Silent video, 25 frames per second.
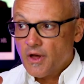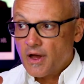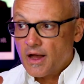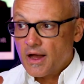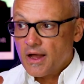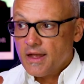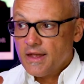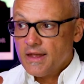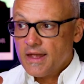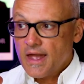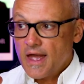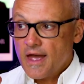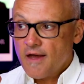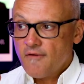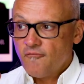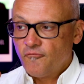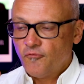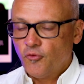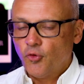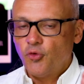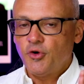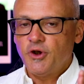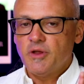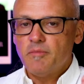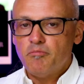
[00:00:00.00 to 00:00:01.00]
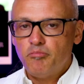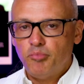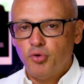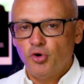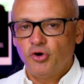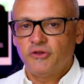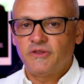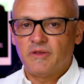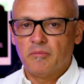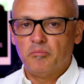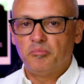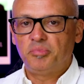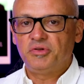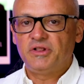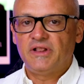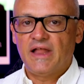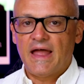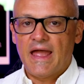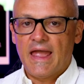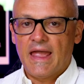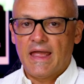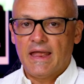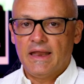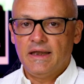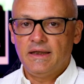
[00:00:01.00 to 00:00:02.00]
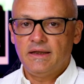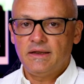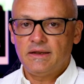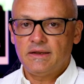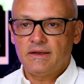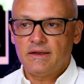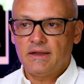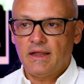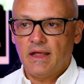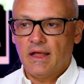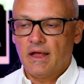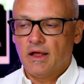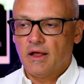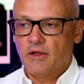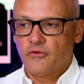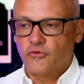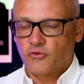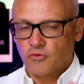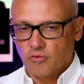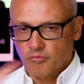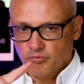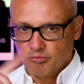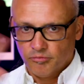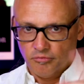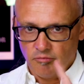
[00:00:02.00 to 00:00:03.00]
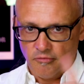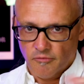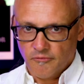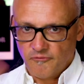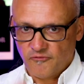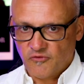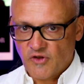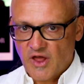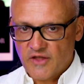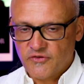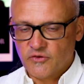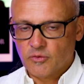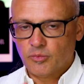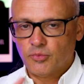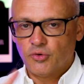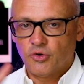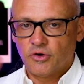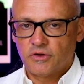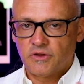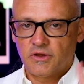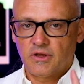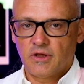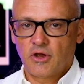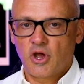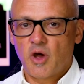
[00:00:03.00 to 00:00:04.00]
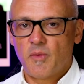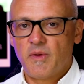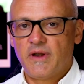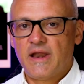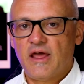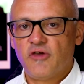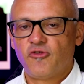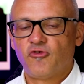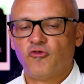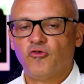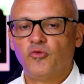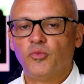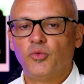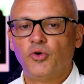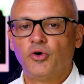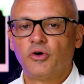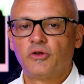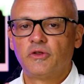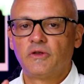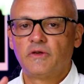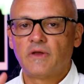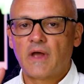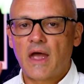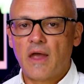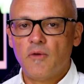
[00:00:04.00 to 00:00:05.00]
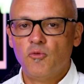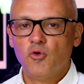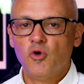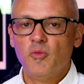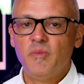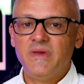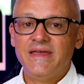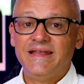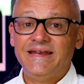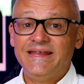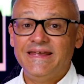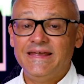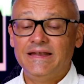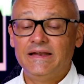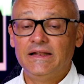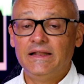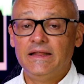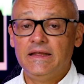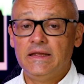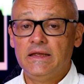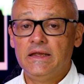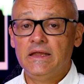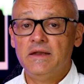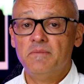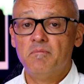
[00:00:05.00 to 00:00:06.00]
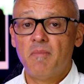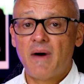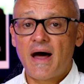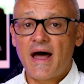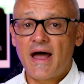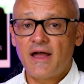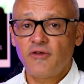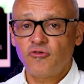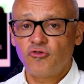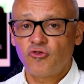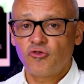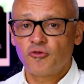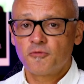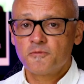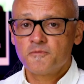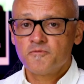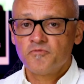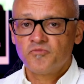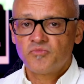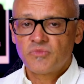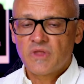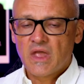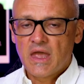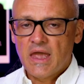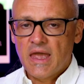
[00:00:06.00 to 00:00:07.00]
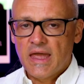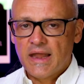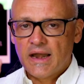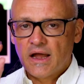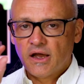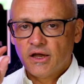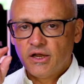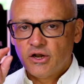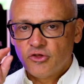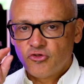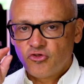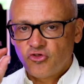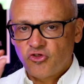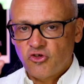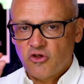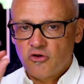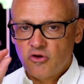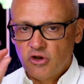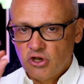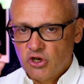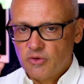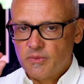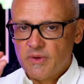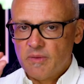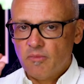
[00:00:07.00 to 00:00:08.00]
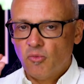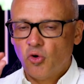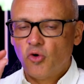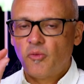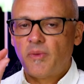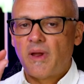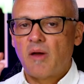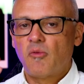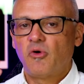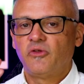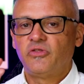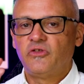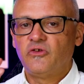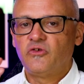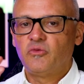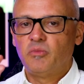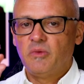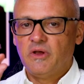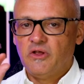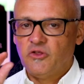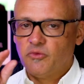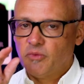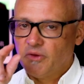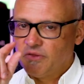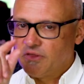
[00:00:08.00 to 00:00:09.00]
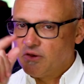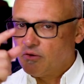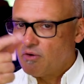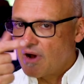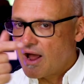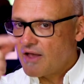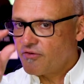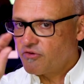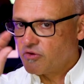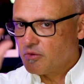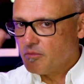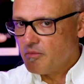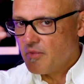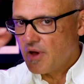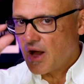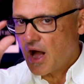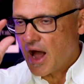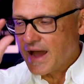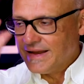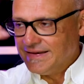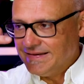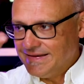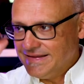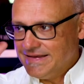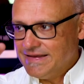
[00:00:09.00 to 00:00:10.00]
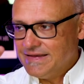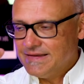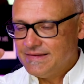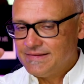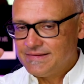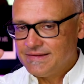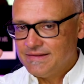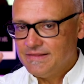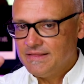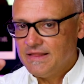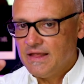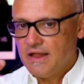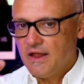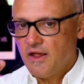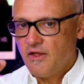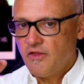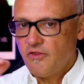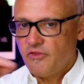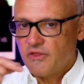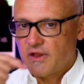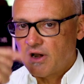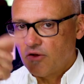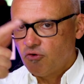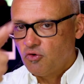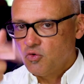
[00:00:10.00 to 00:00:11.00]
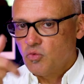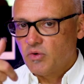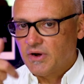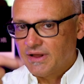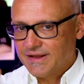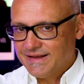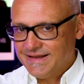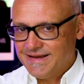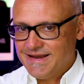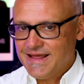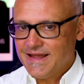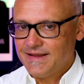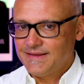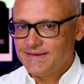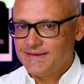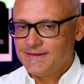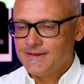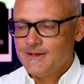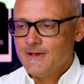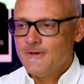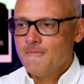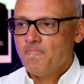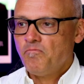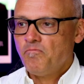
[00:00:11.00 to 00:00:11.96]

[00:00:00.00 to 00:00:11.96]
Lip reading: I have already booked and planned, flights are booked, accommodations booked. I will be in Italy in March, and I'm gonna share a little bit more about what this means, but there are some ideas in there that I do wanna connect.